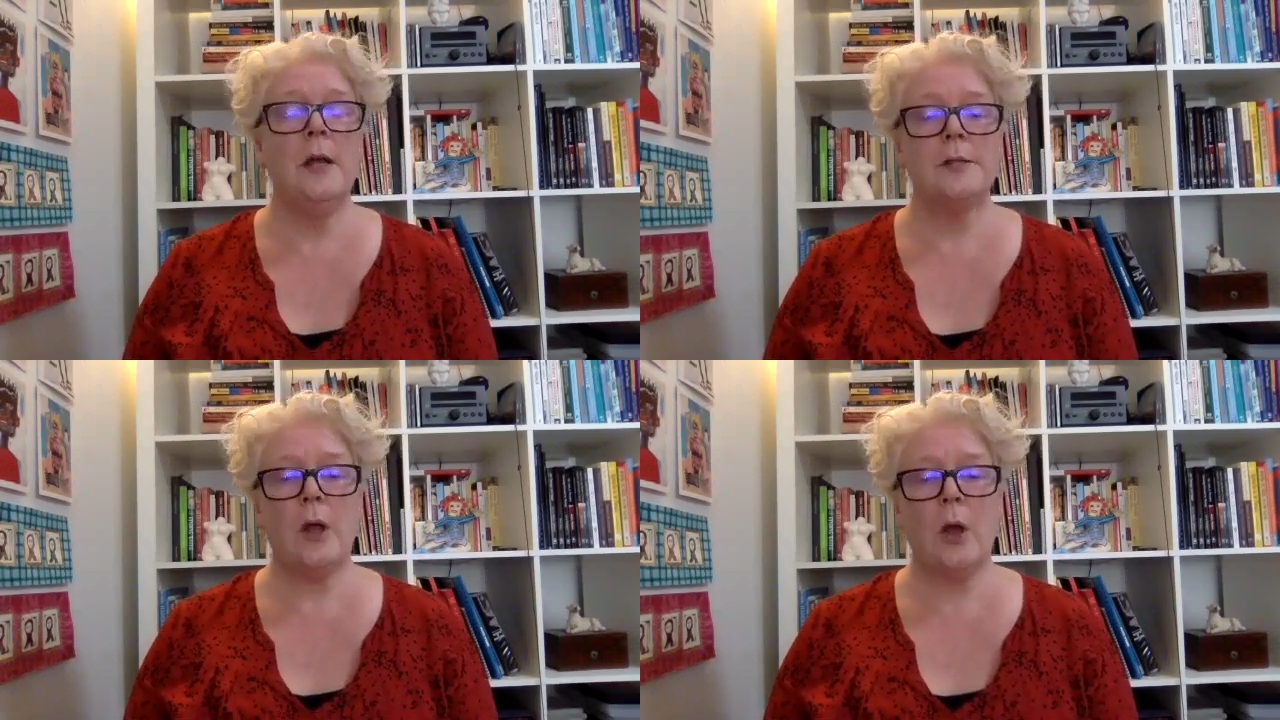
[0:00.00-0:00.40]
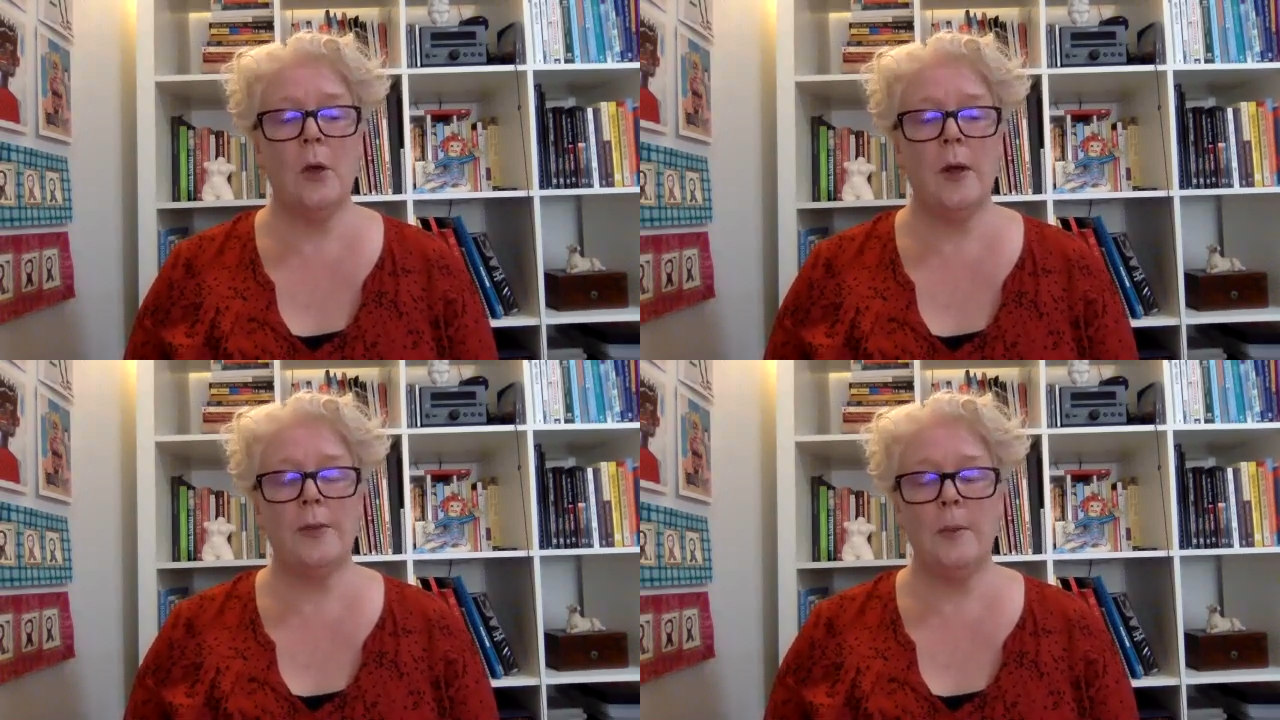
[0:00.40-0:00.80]

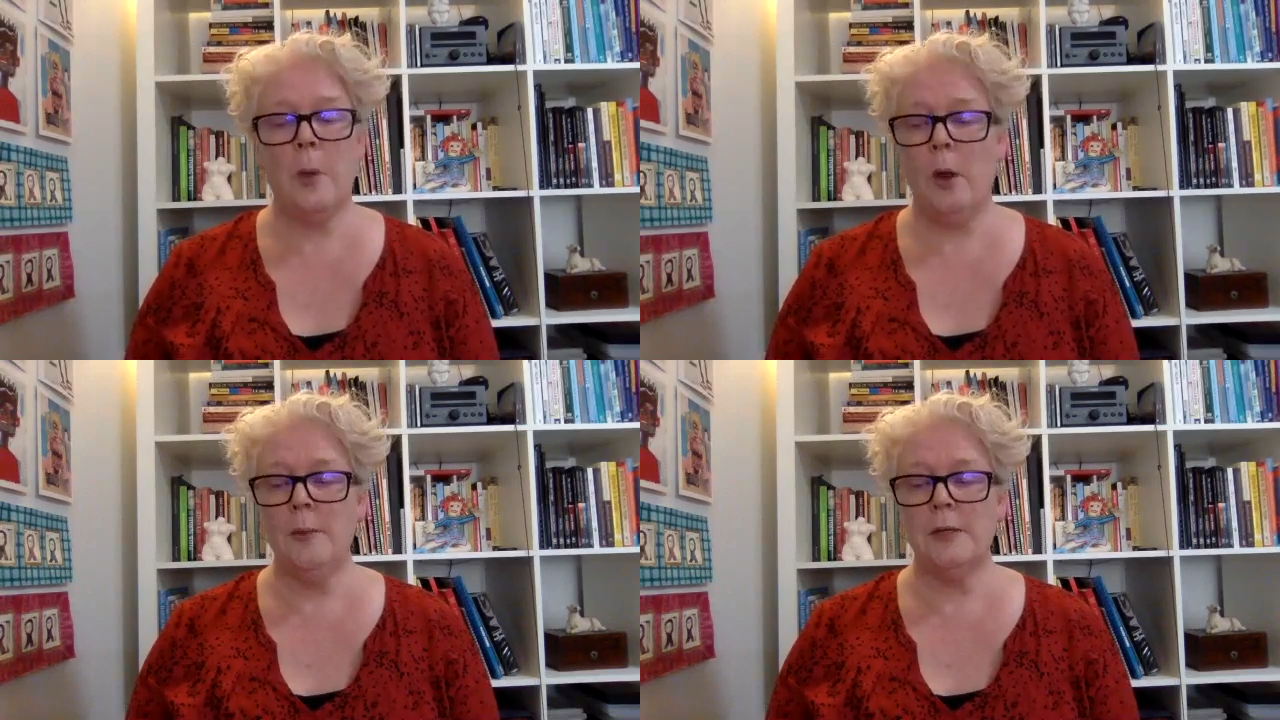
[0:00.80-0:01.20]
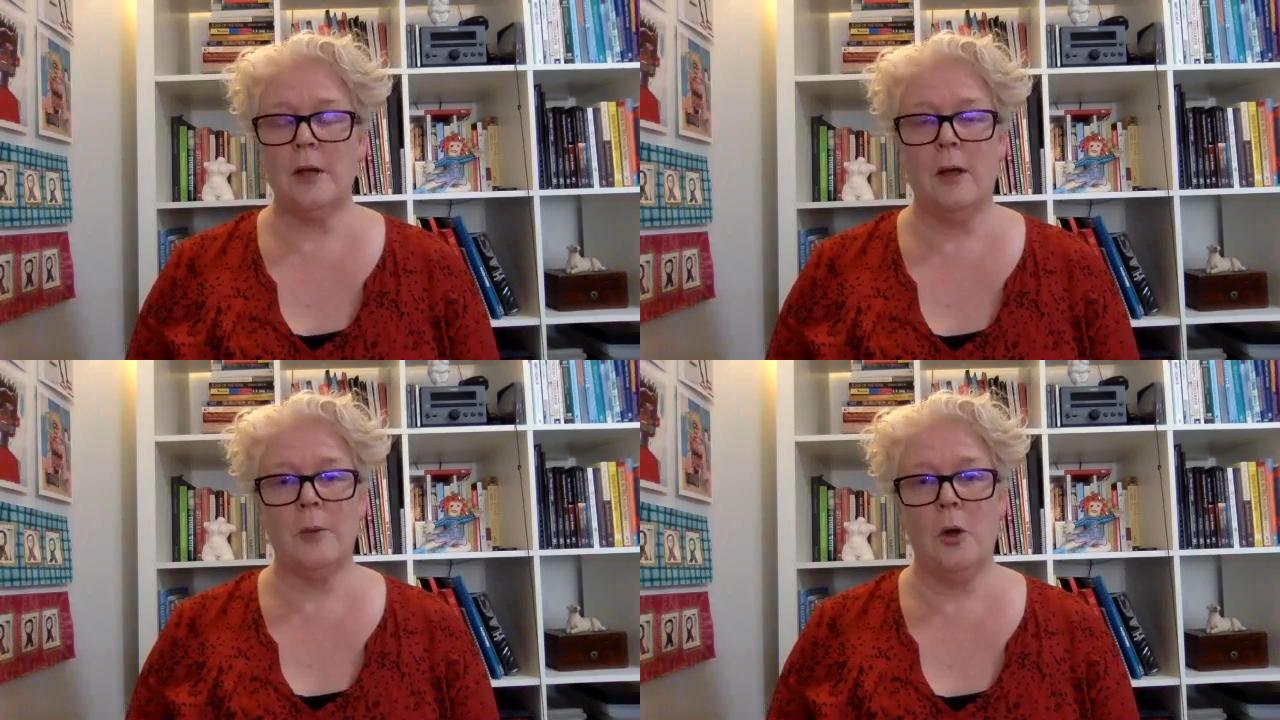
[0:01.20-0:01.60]
So at the moment,
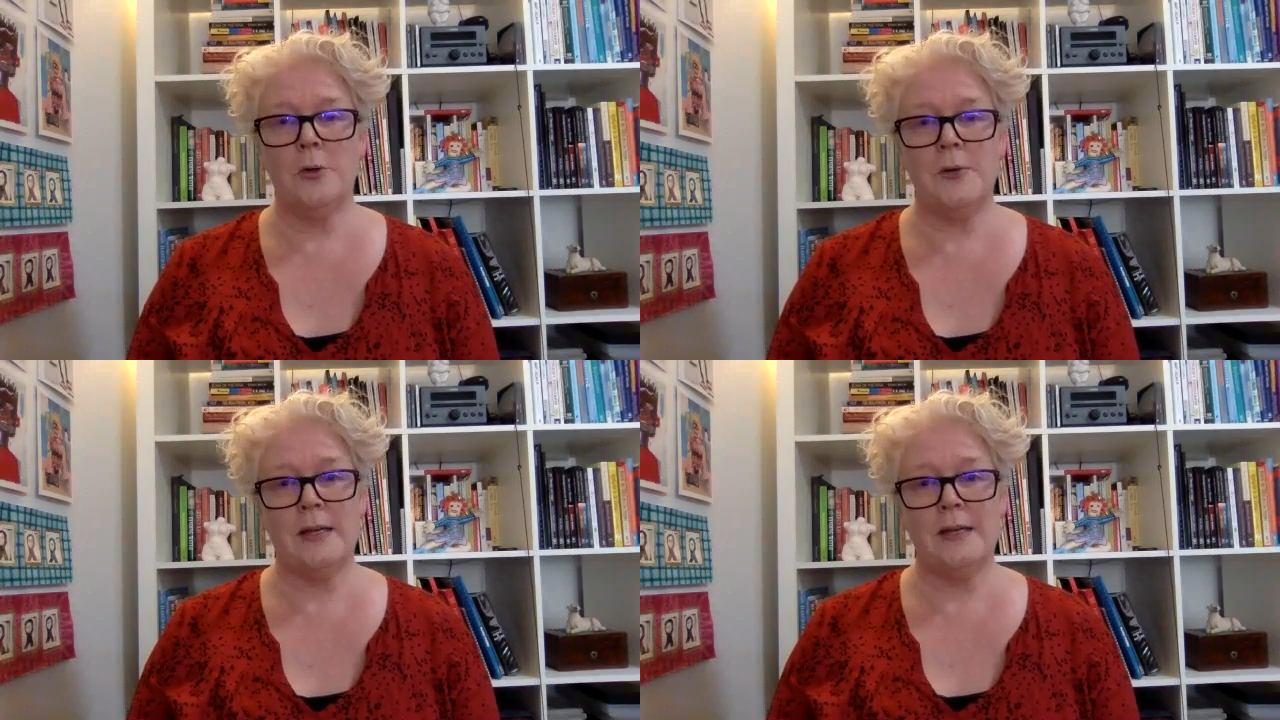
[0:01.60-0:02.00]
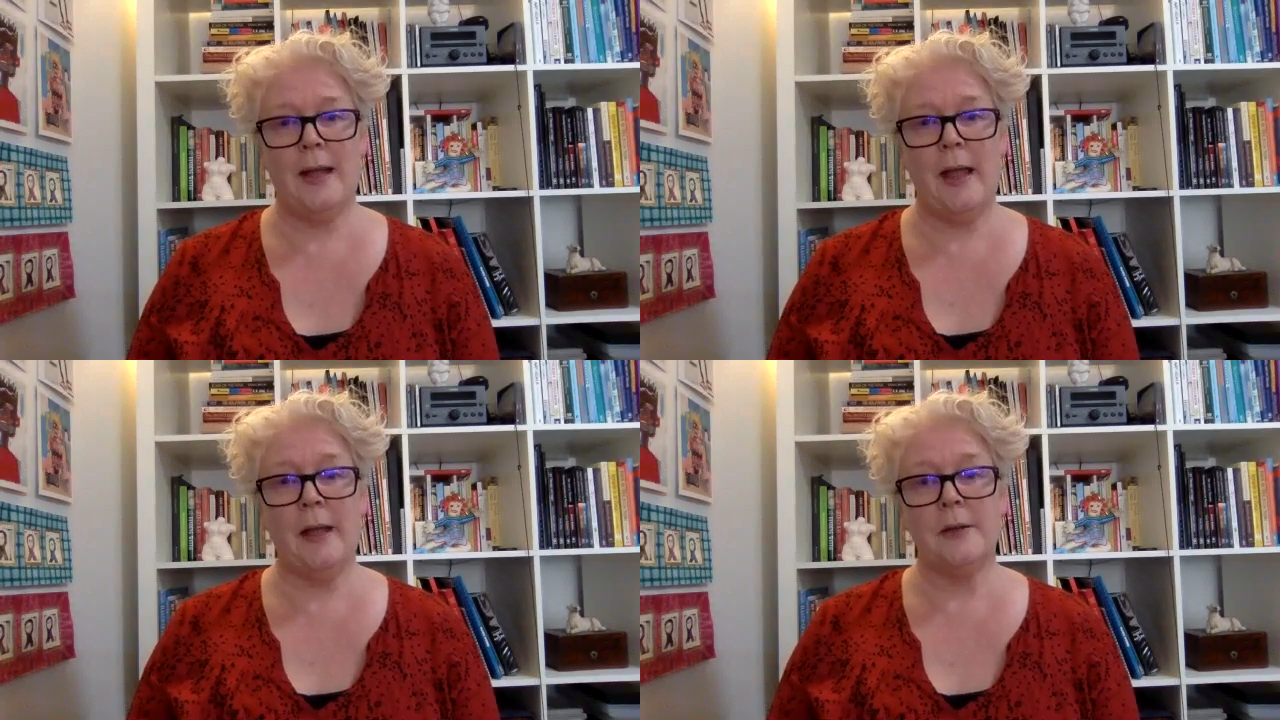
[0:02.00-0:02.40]
I'm
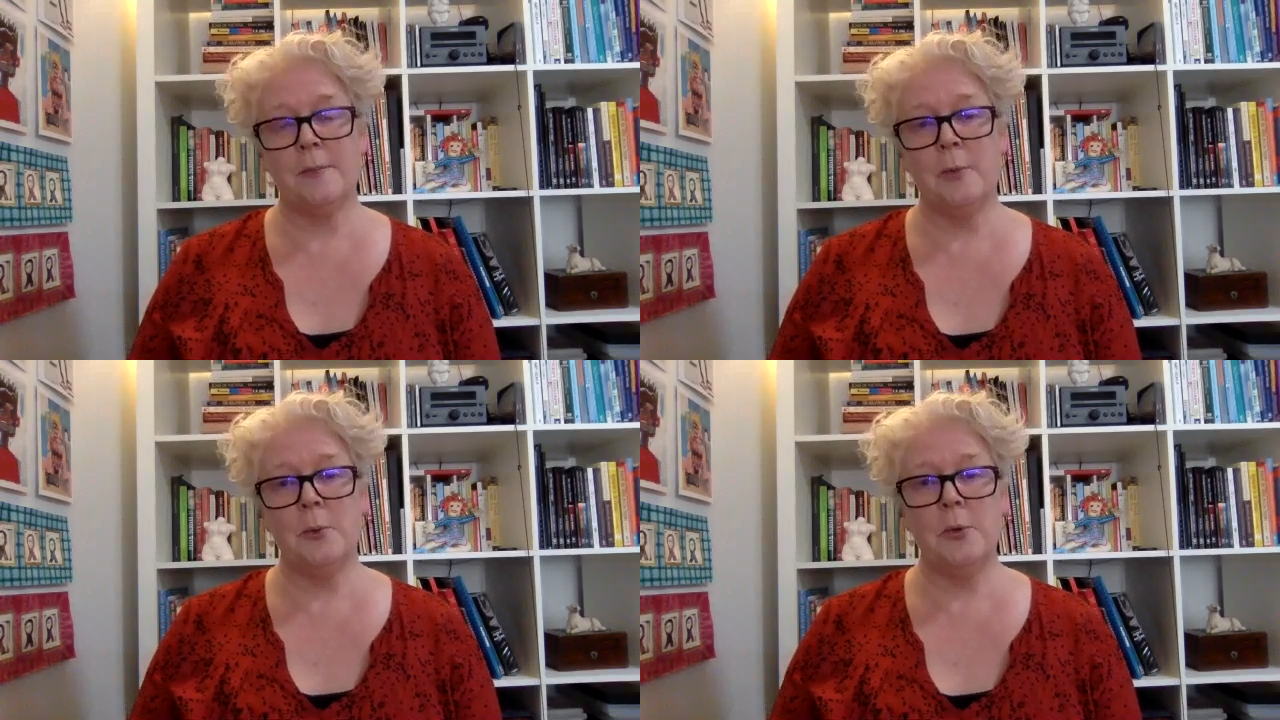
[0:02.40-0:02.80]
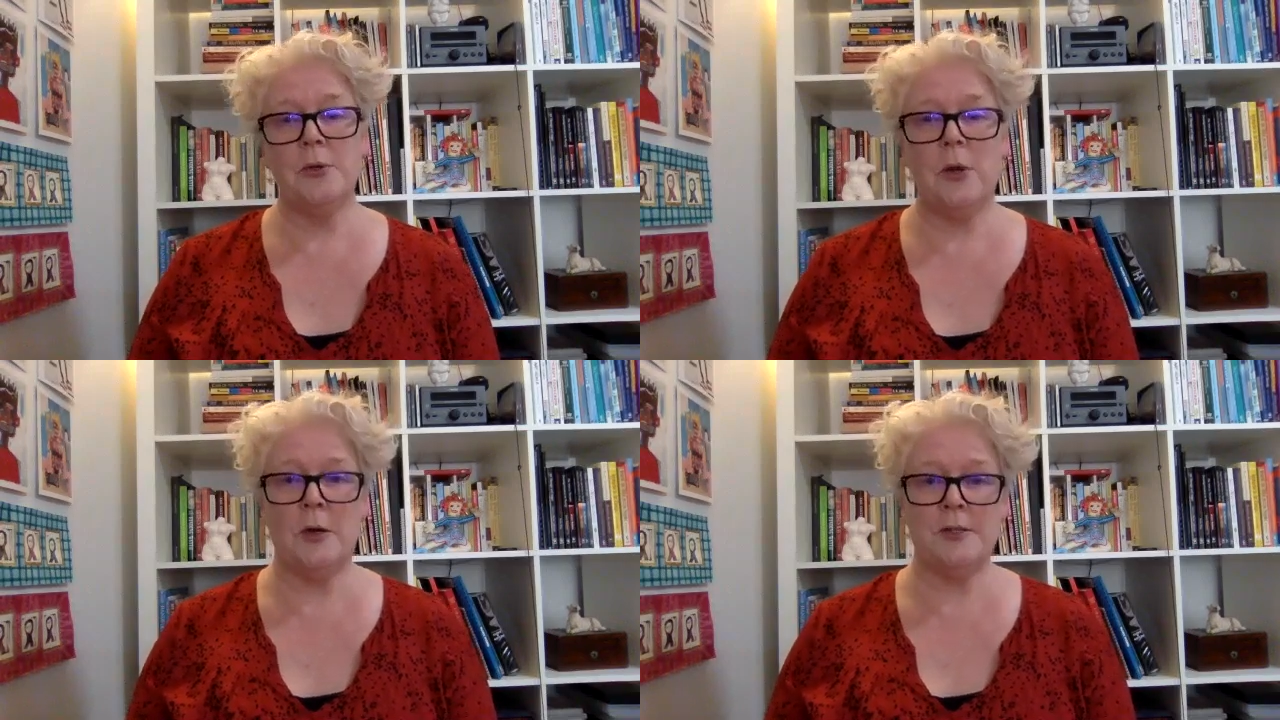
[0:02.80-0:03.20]
contracting out to
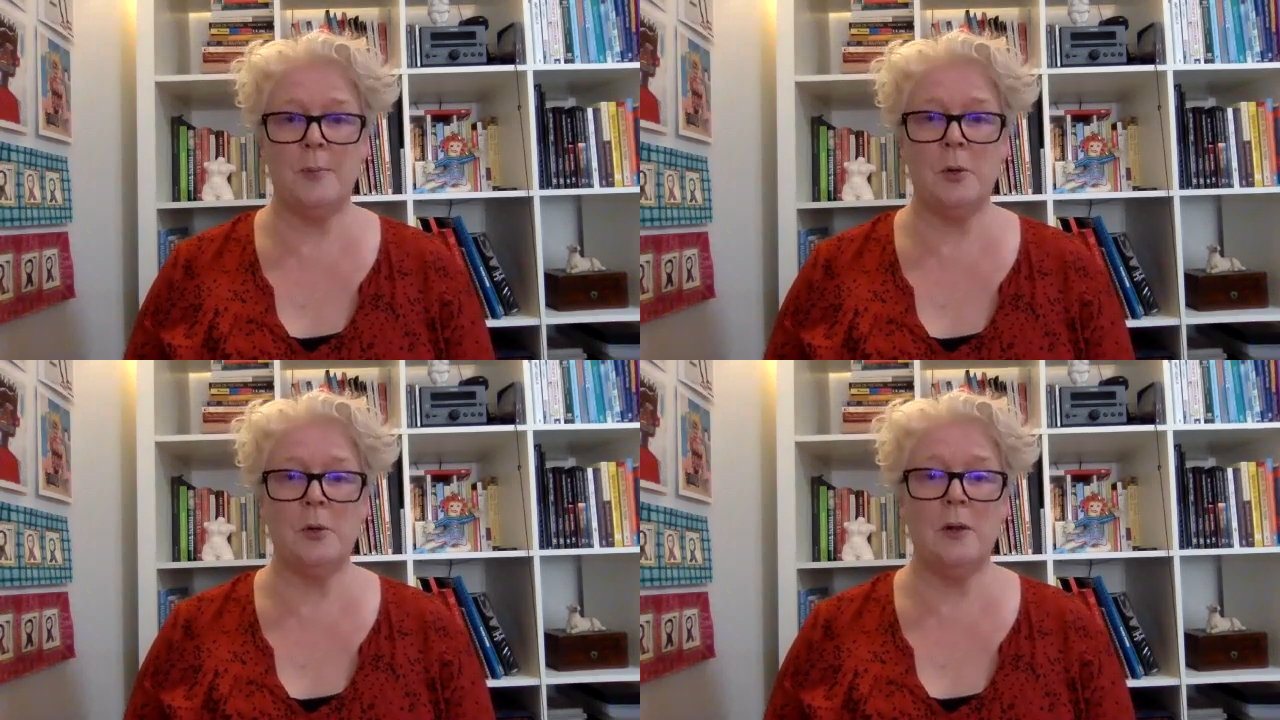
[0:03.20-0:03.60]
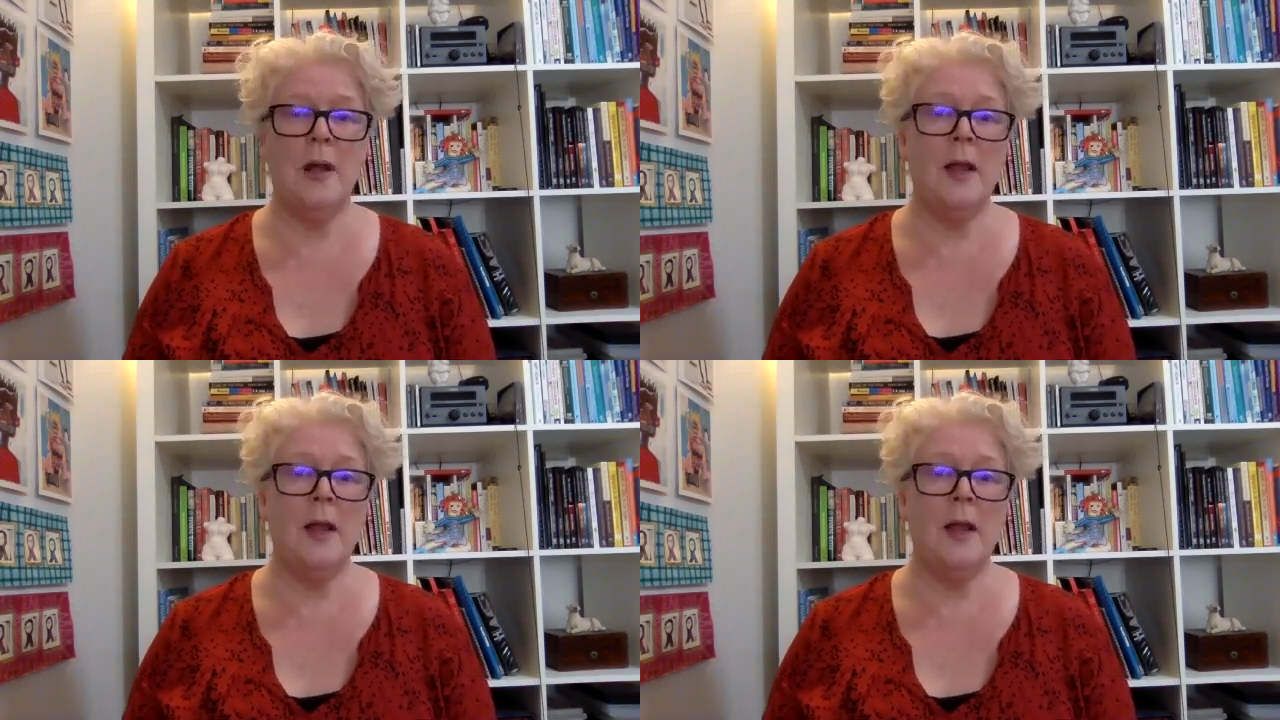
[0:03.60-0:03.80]
Maroondah Hospital